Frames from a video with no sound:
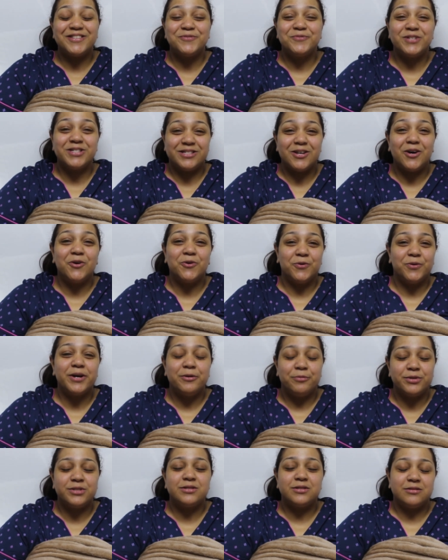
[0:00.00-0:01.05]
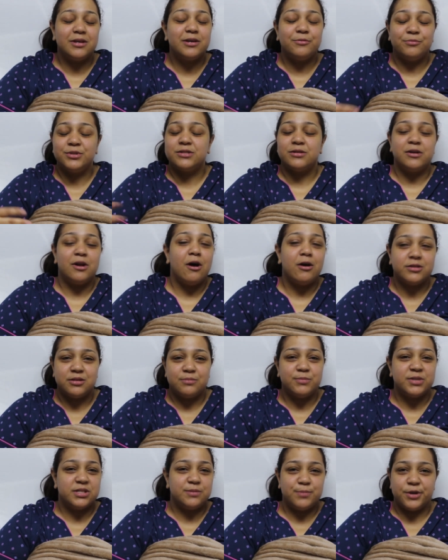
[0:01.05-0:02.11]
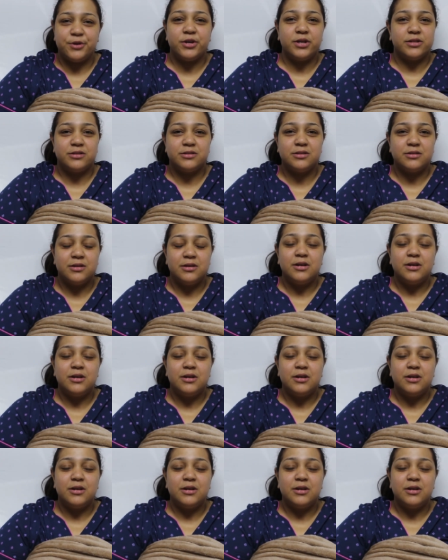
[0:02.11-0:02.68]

it was so it was it was an awesome experience.